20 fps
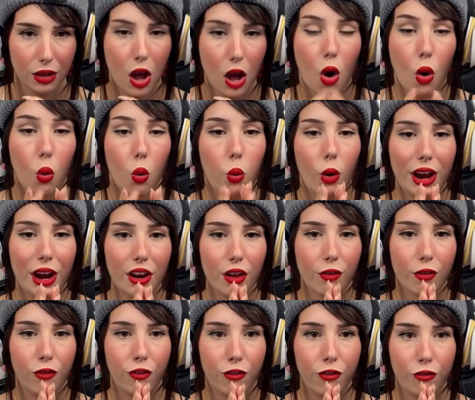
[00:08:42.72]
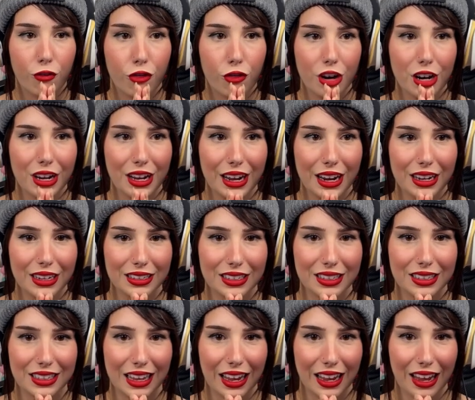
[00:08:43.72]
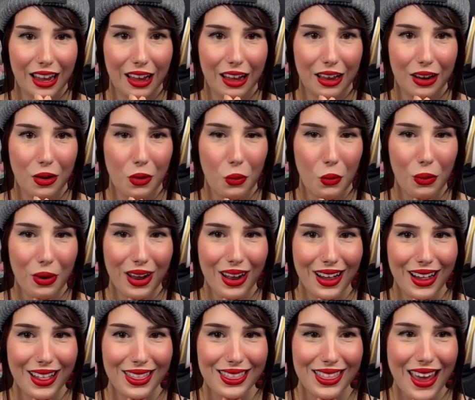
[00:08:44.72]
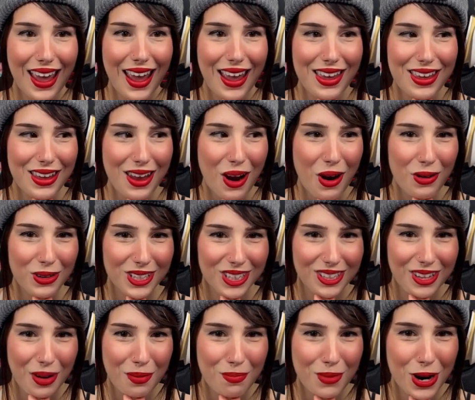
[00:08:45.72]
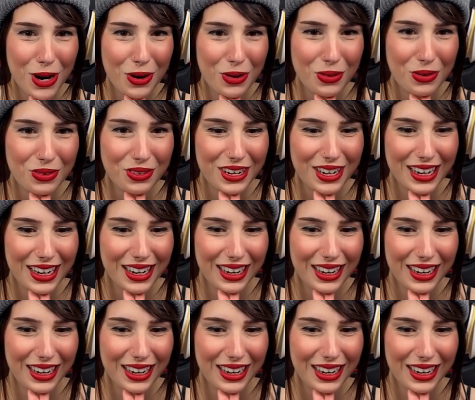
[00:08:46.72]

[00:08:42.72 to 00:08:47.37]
Wait a freaking second. Will they use the moon?